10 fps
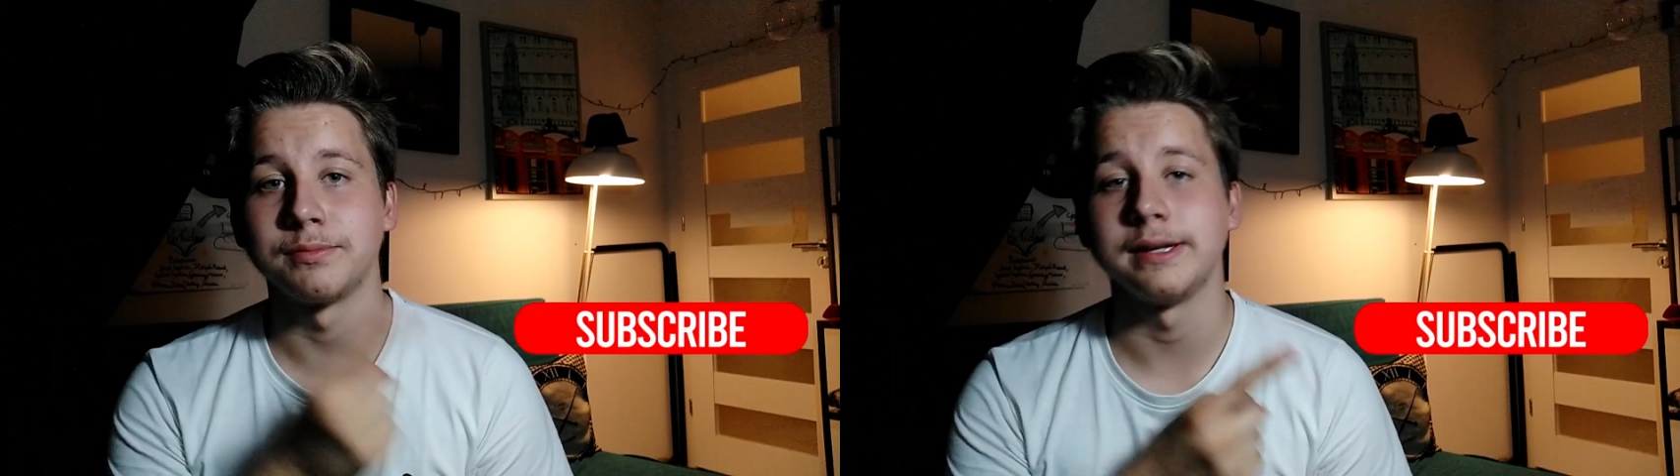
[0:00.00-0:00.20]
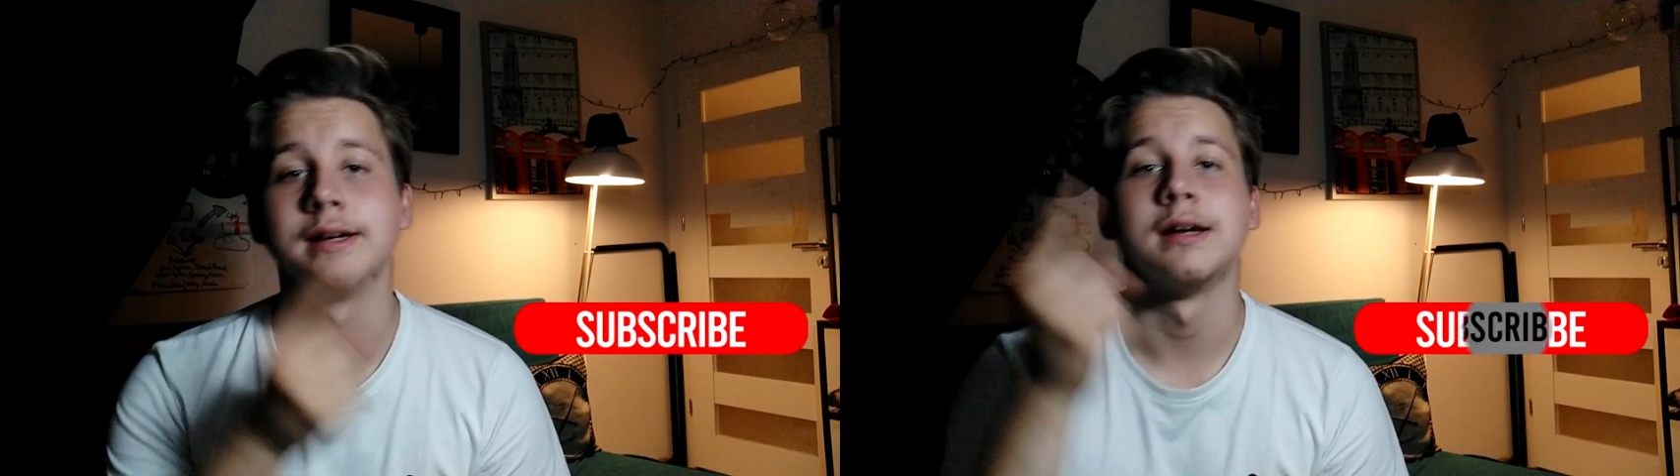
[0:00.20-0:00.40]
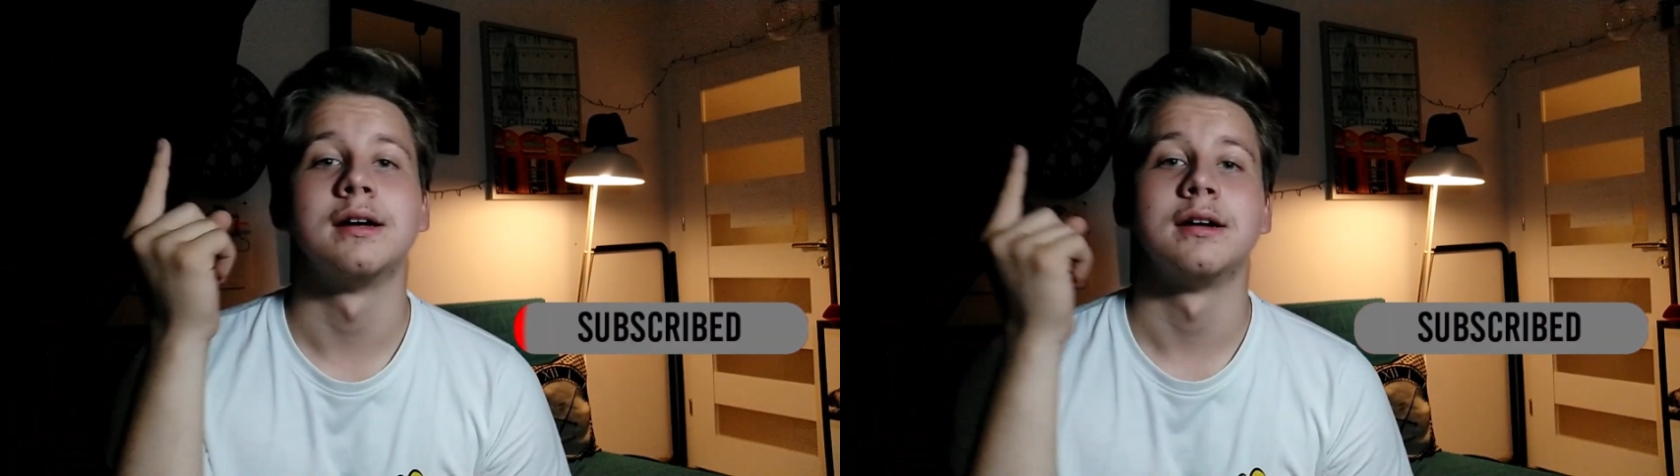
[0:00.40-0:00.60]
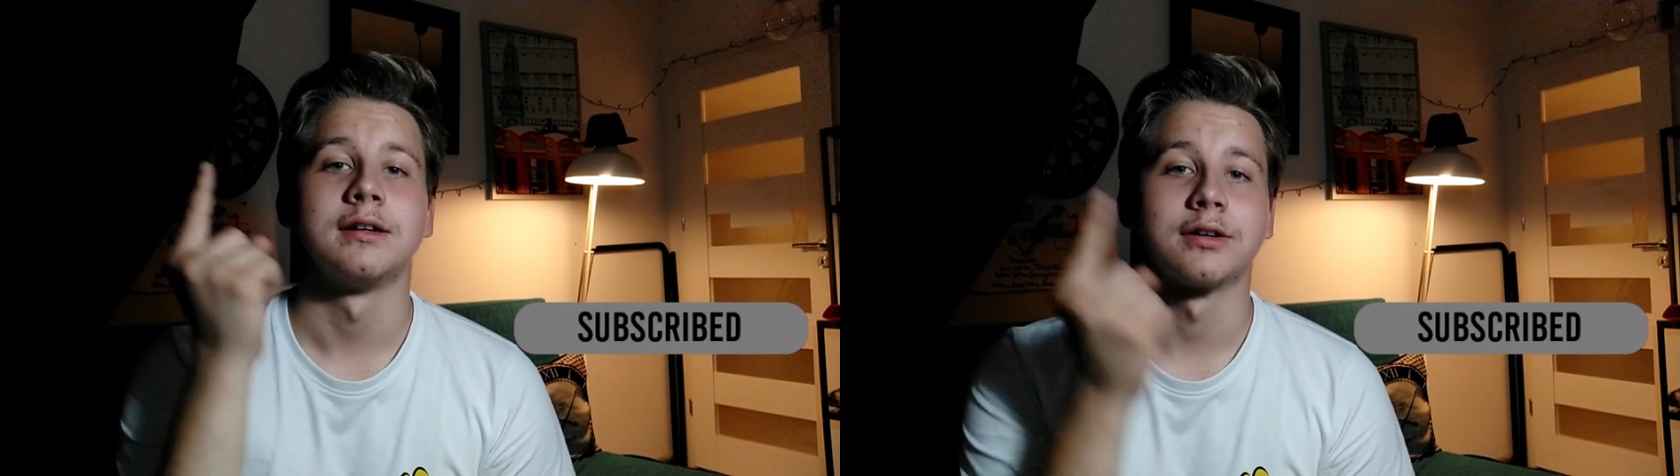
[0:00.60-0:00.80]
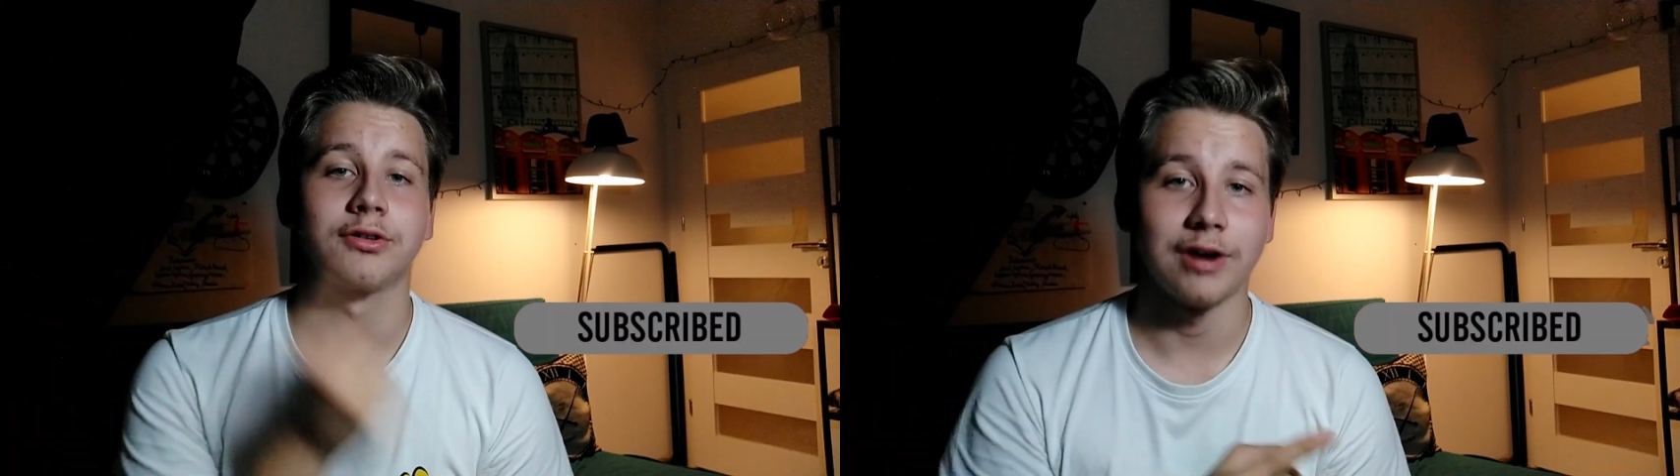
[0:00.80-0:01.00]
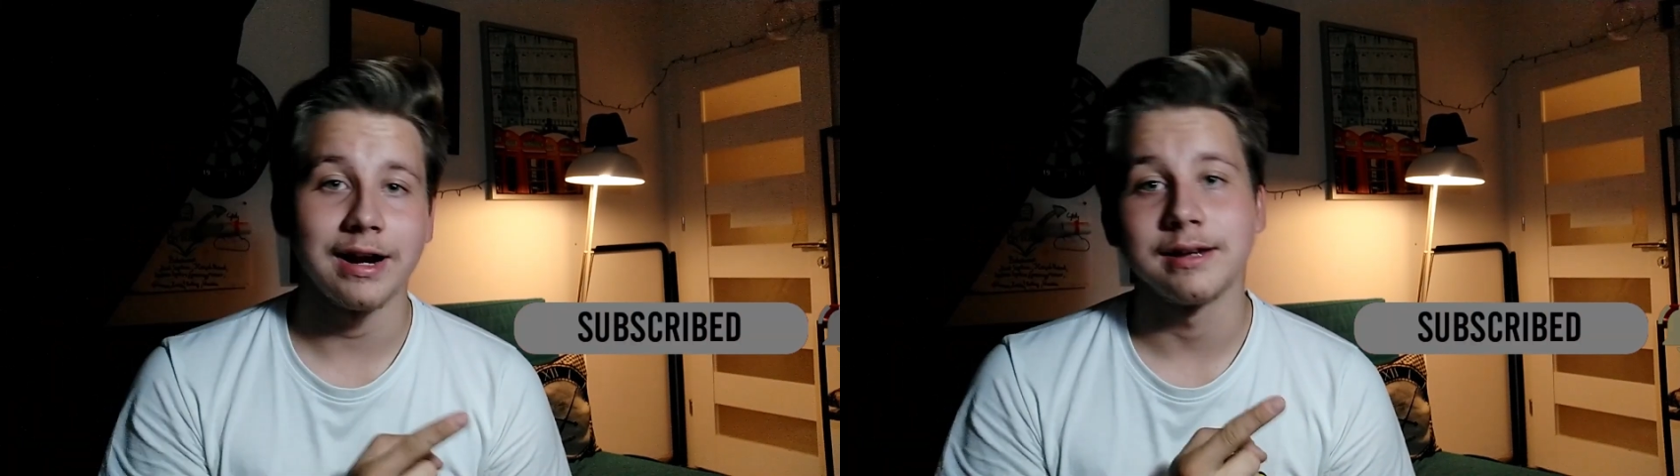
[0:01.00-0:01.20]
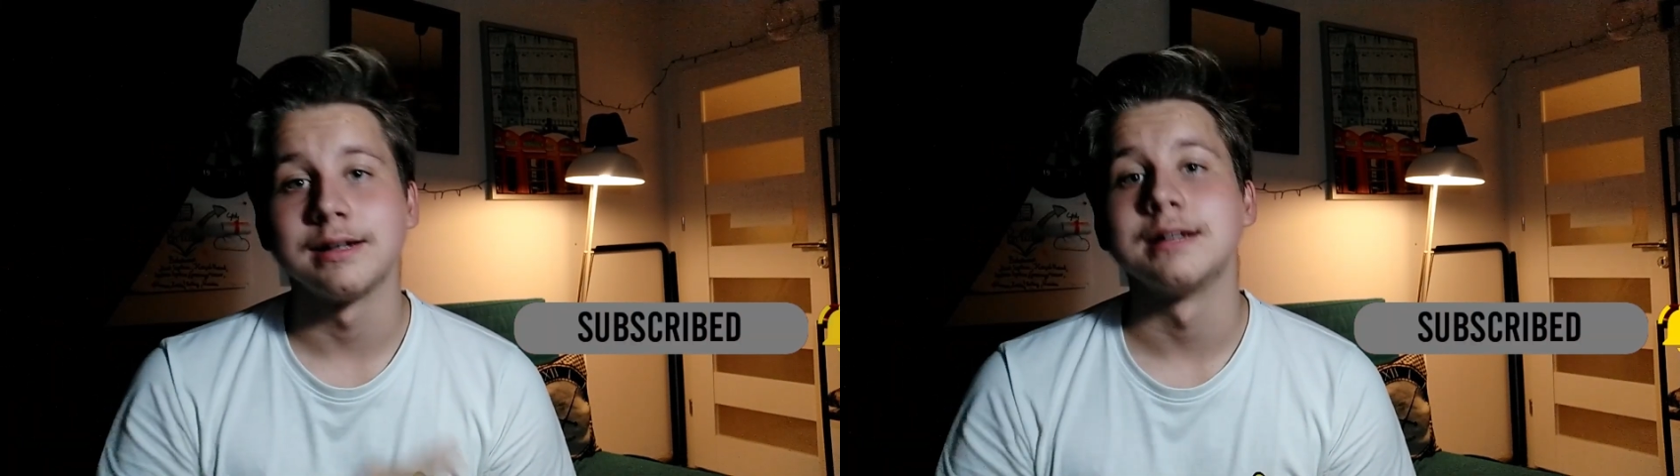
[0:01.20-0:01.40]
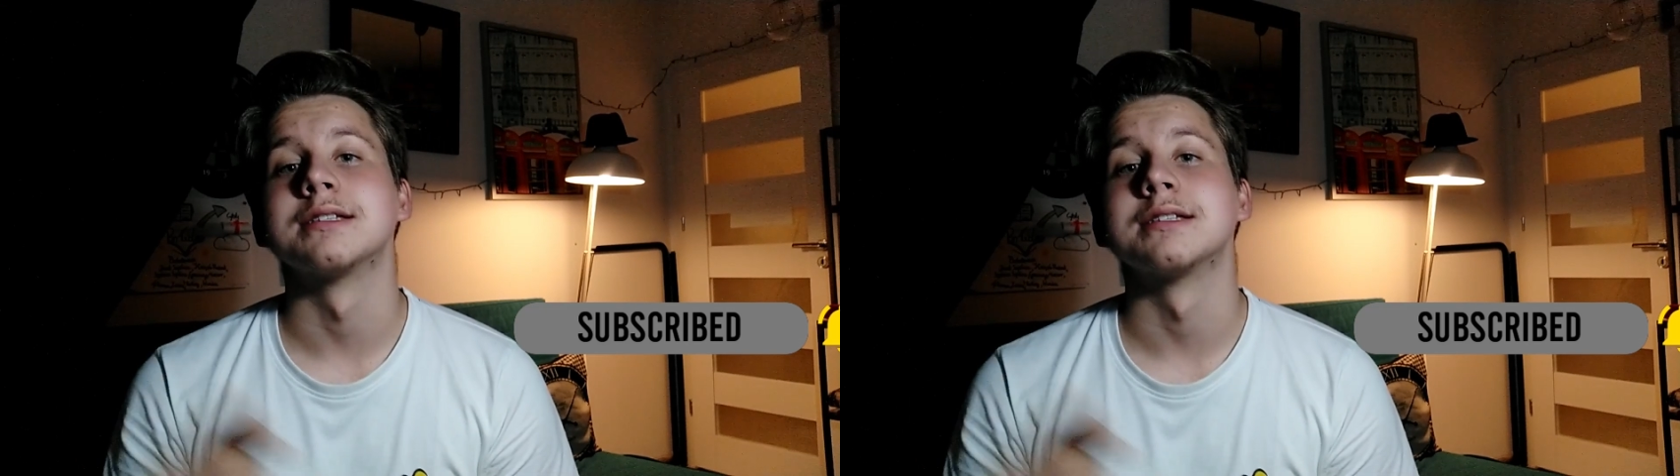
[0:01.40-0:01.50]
be gray.